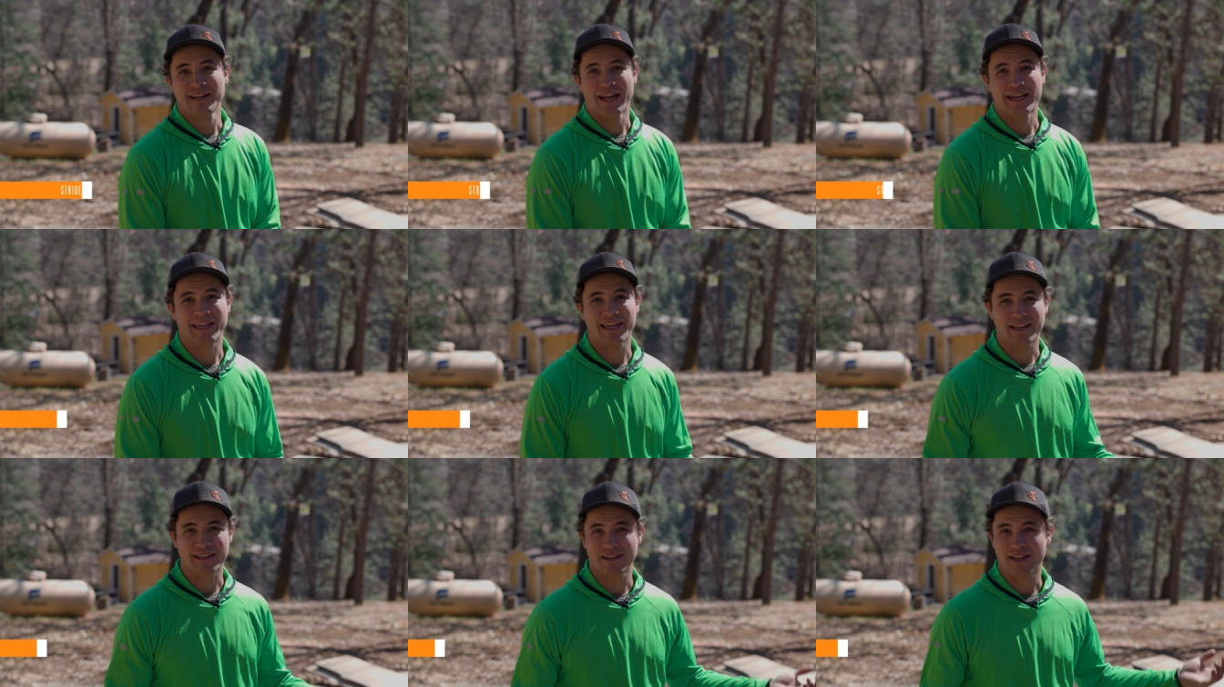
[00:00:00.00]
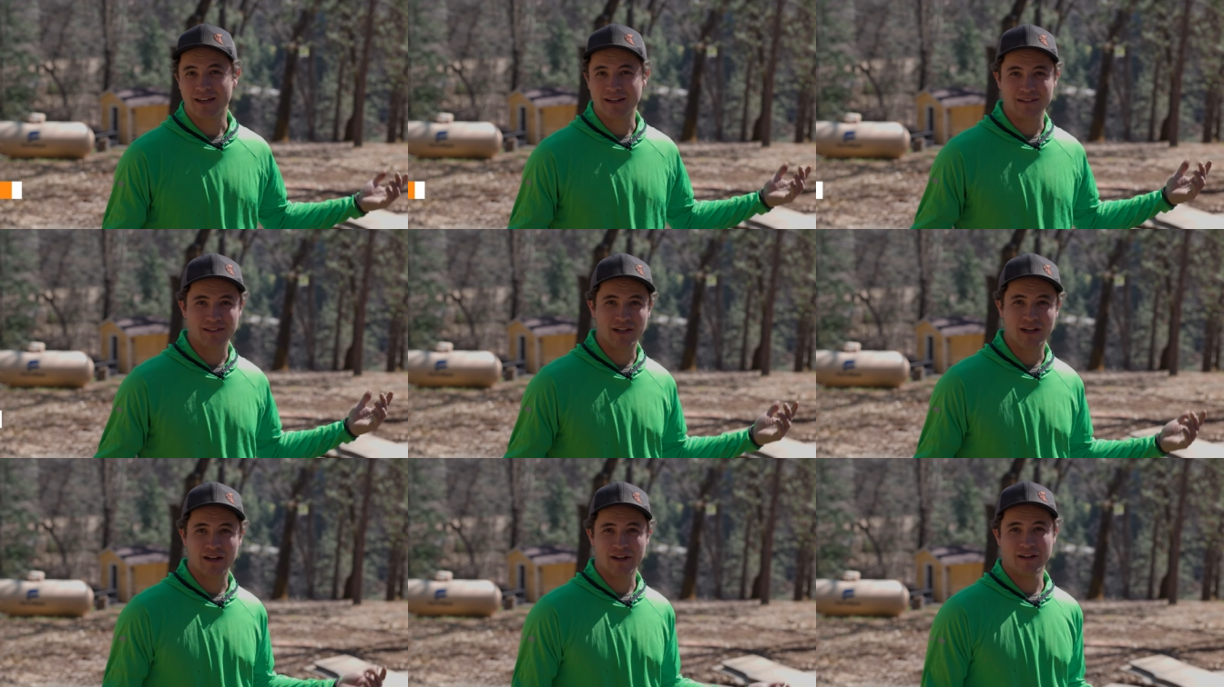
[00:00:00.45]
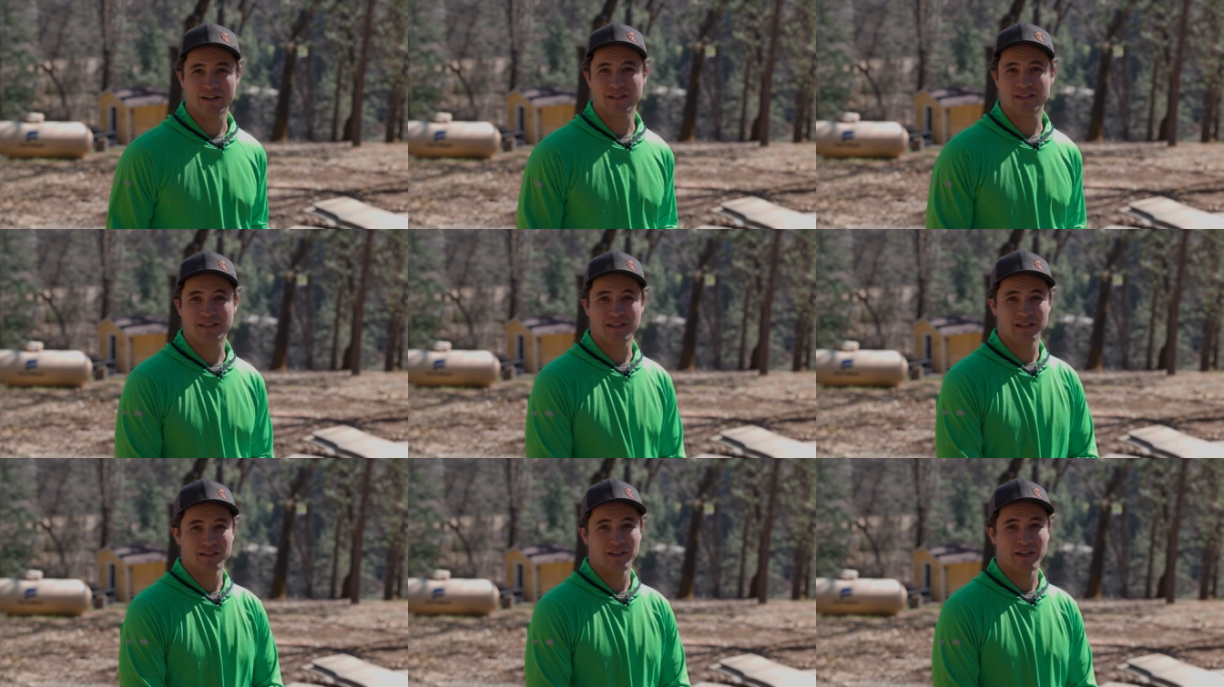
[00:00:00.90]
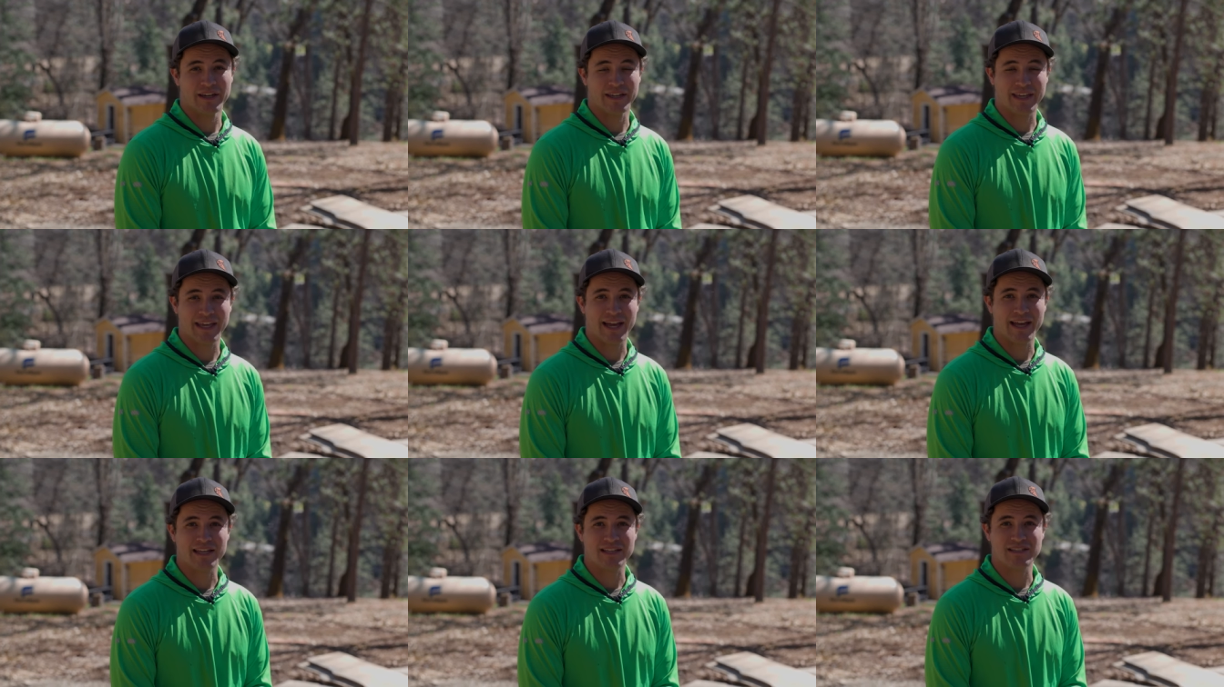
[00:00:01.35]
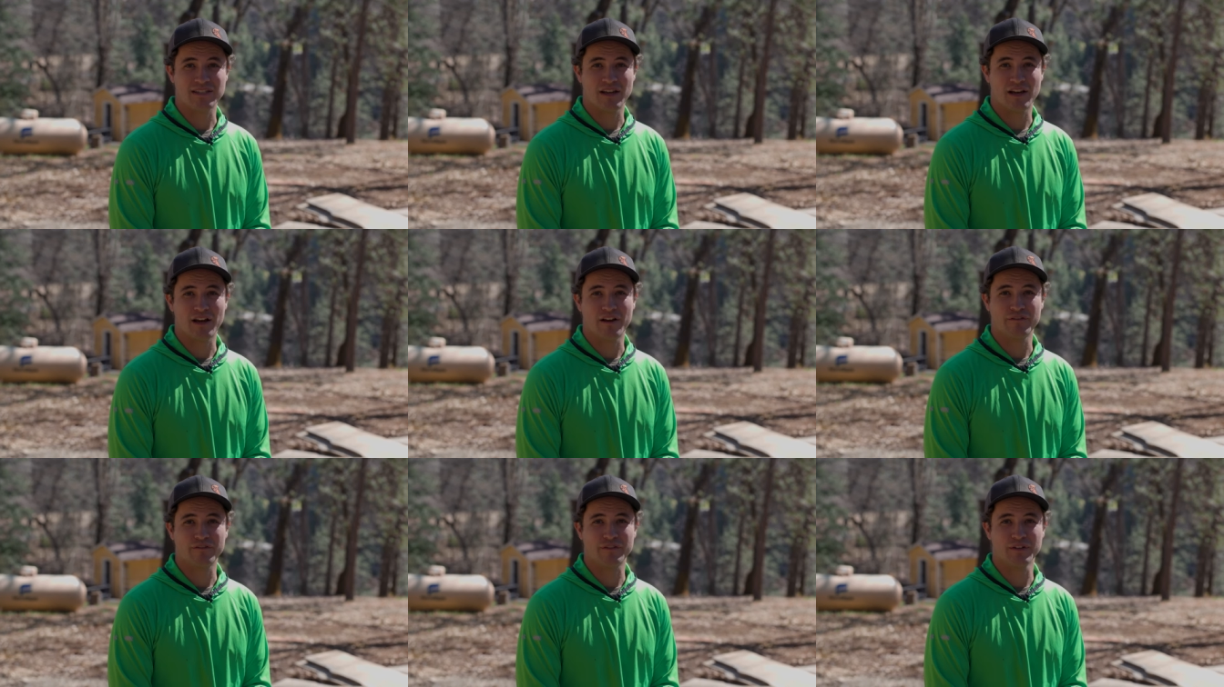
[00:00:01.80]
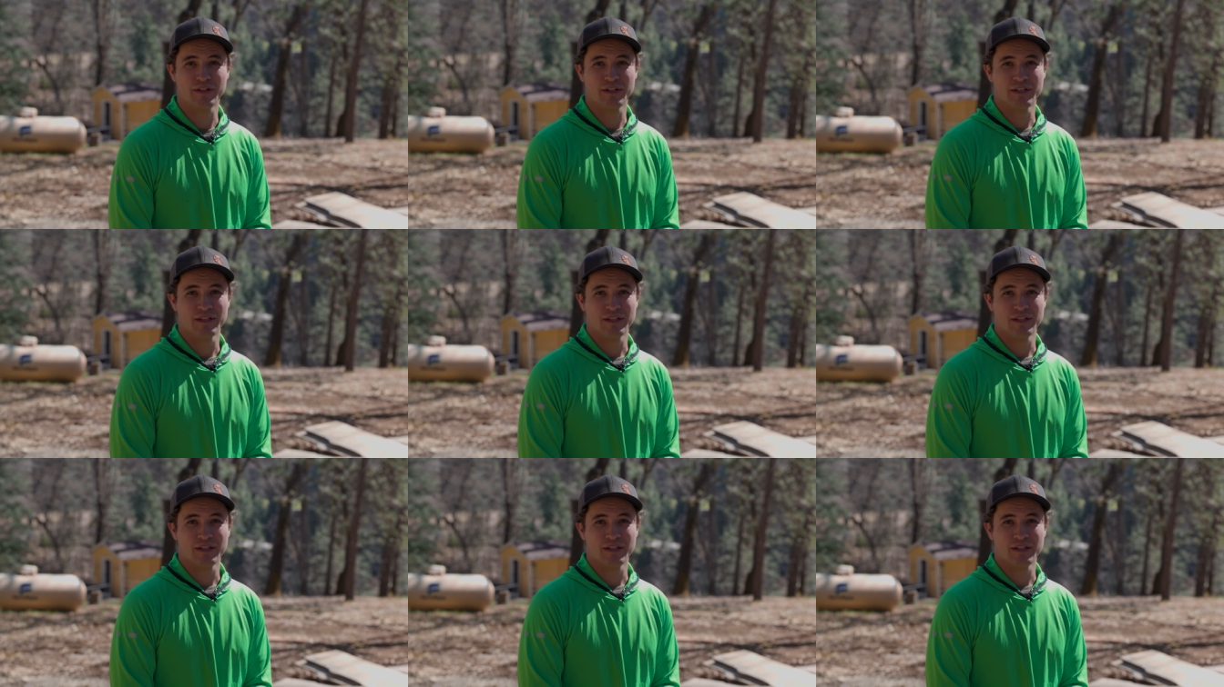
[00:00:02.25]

I get a lot of logs, a lot of cast off.